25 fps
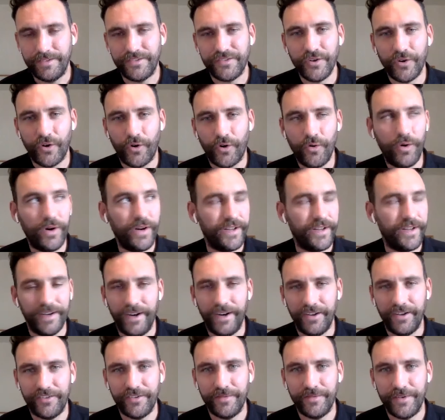It's not quite
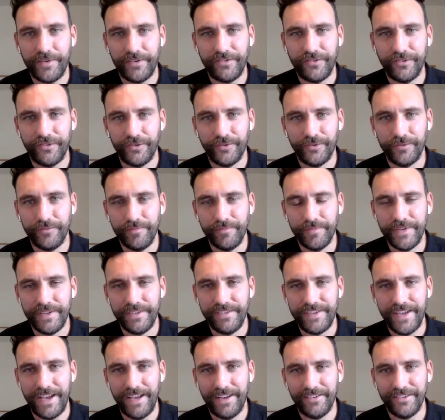artificial
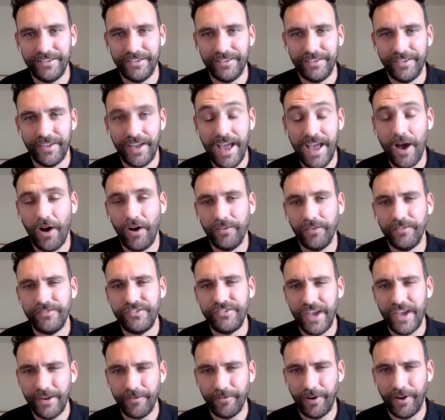intelligence or
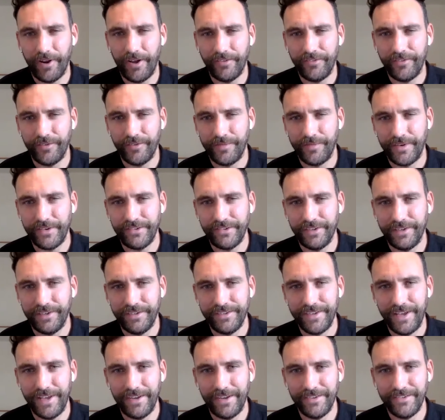general artificial
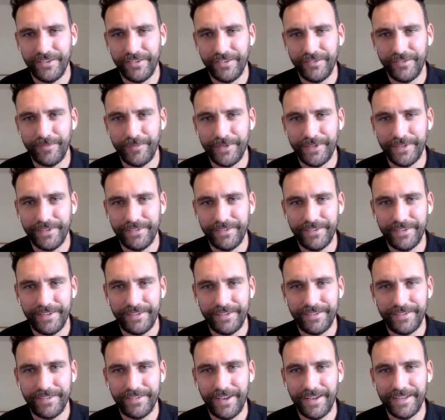intelligence, but it's
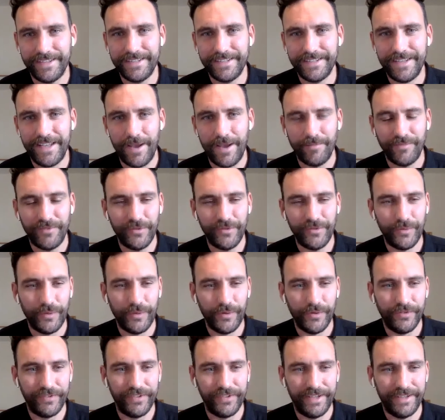a step
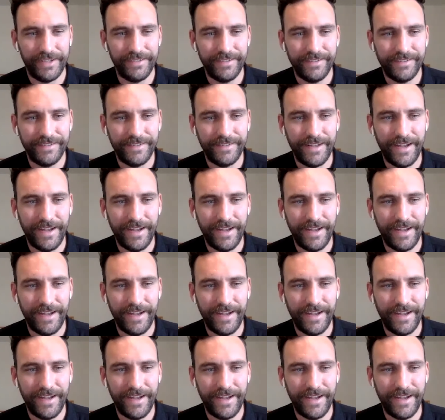towards it.